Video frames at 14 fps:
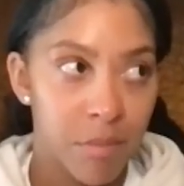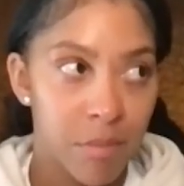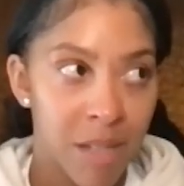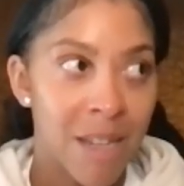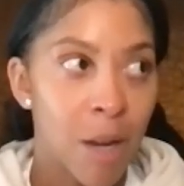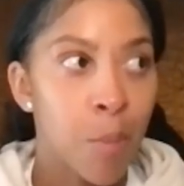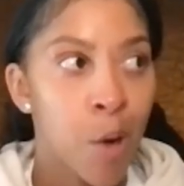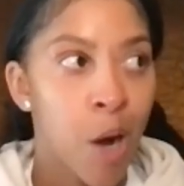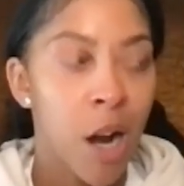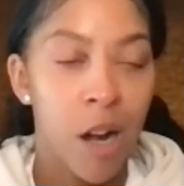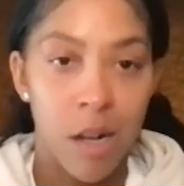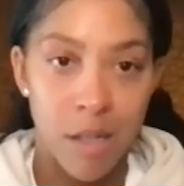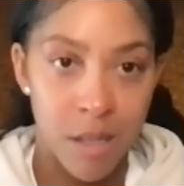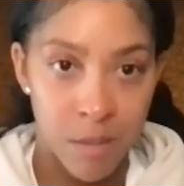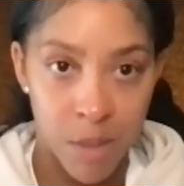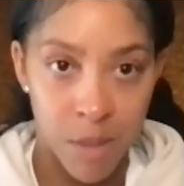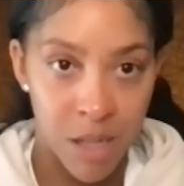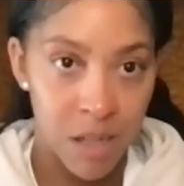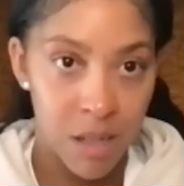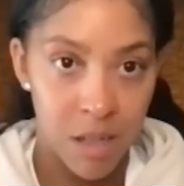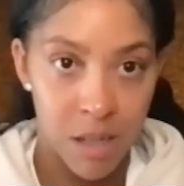progress is
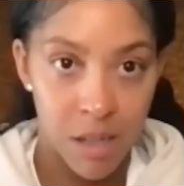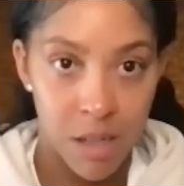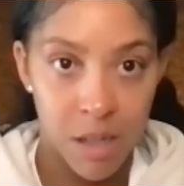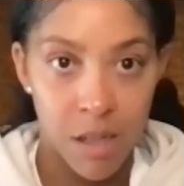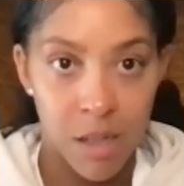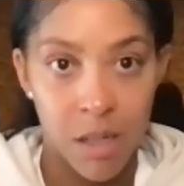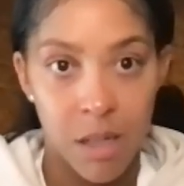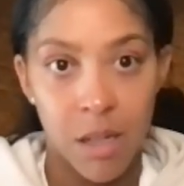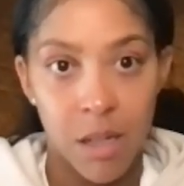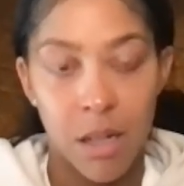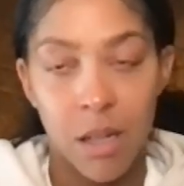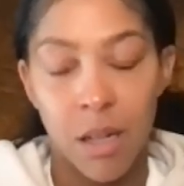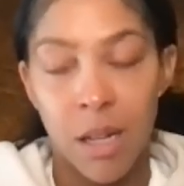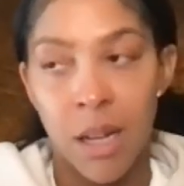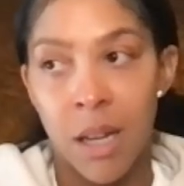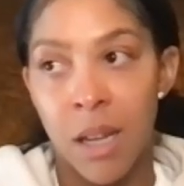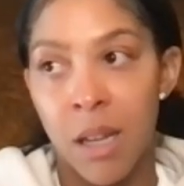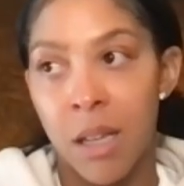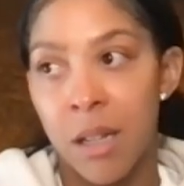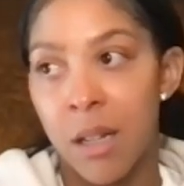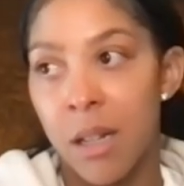made.
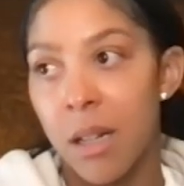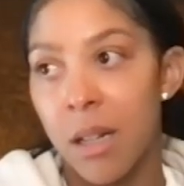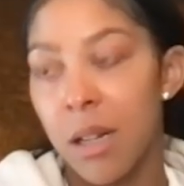And